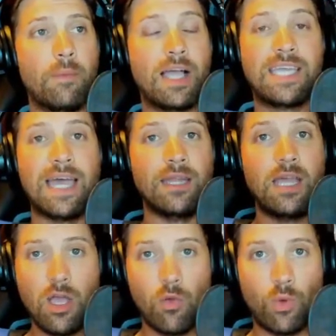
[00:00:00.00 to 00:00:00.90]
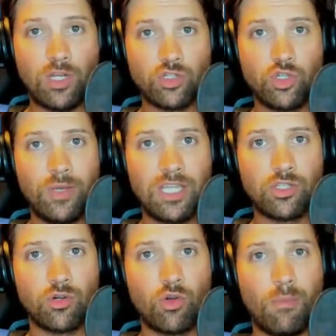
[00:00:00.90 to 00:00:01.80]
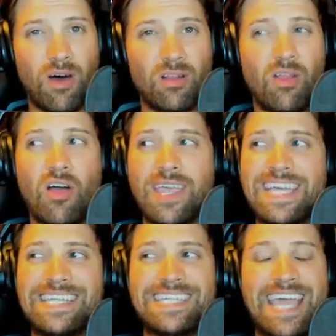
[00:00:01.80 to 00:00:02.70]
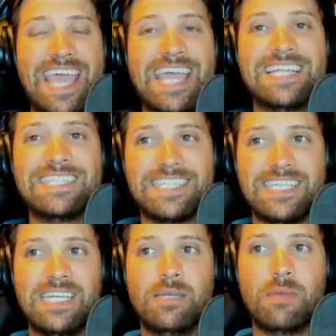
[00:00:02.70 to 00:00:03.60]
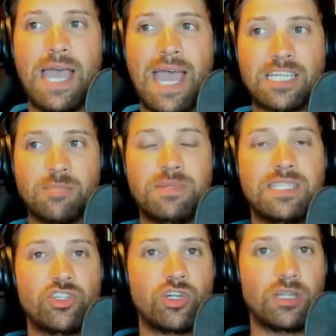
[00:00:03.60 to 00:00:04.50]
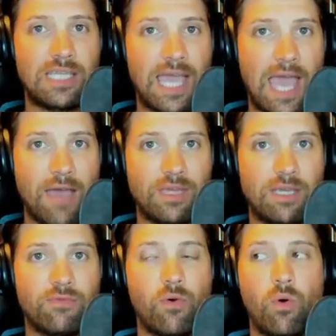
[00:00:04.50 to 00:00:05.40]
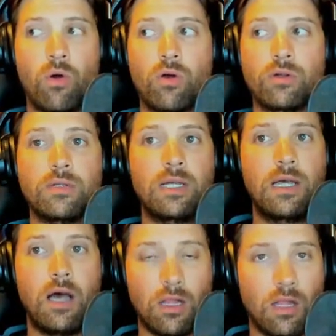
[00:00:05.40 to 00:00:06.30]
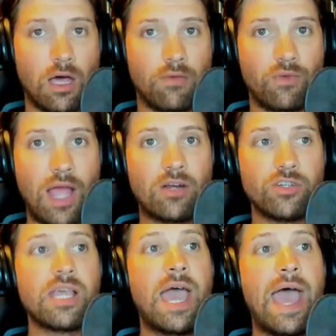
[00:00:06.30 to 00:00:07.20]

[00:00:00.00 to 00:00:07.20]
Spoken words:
Again, when you're doing internal monologue, it can seem expositionally heavy for a lot of writers.